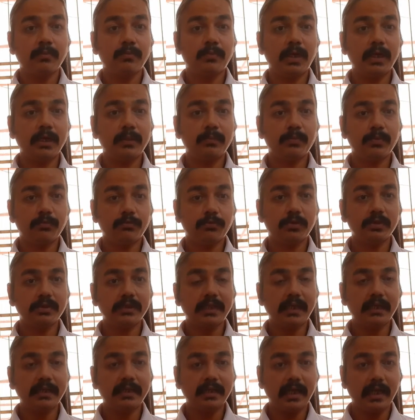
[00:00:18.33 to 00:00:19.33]
But before
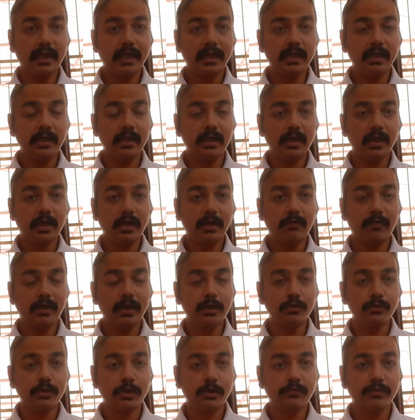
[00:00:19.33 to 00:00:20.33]
that, I uh,
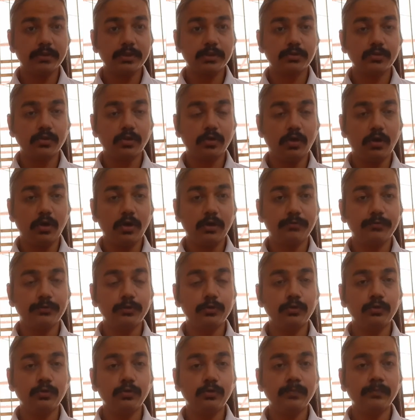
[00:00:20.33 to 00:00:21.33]
want to request all of
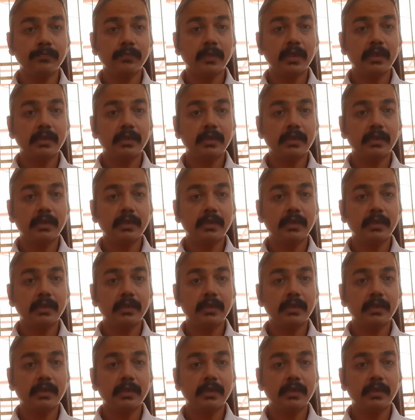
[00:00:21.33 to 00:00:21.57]
you